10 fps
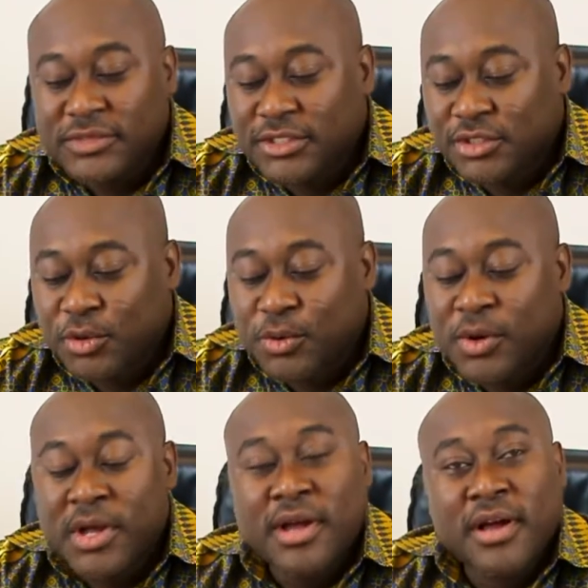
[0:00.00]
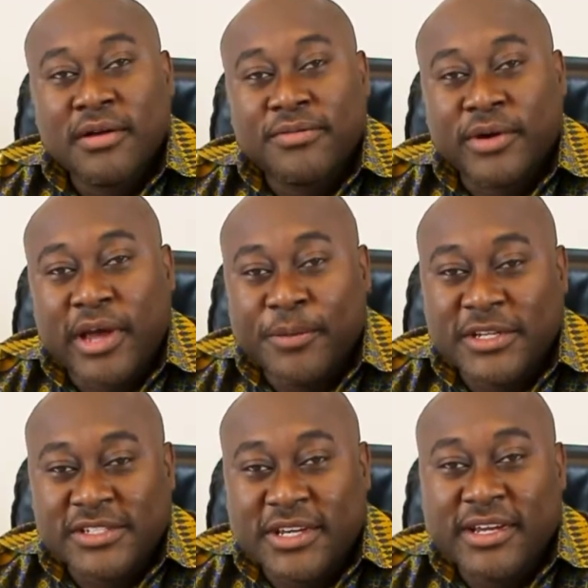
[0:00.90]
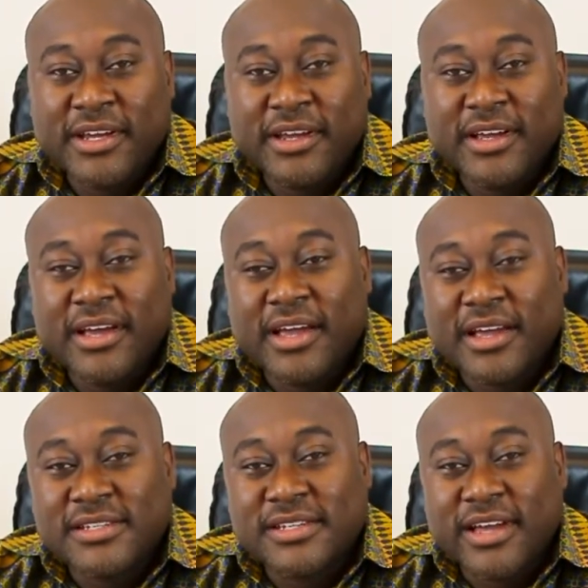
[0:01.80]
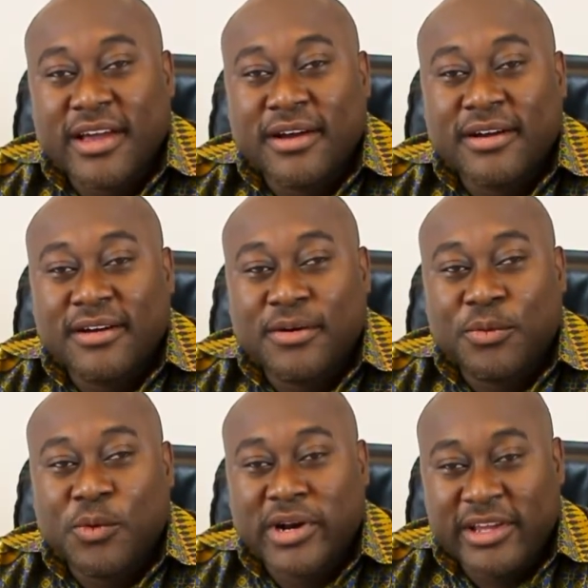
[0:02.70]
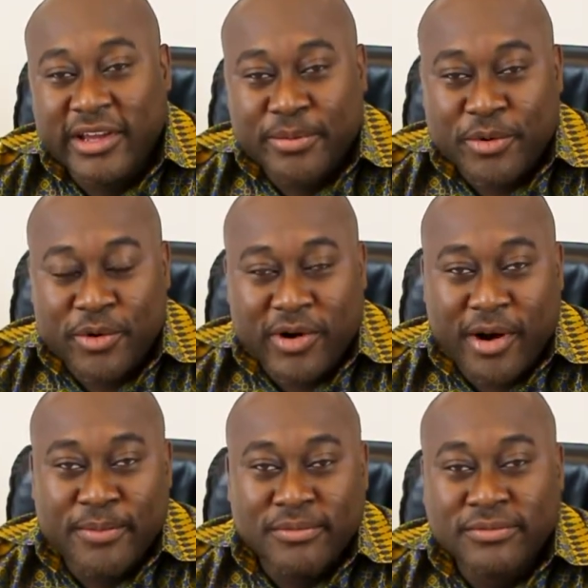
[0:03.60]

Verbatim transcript: So for the MSc, it's a one-year program,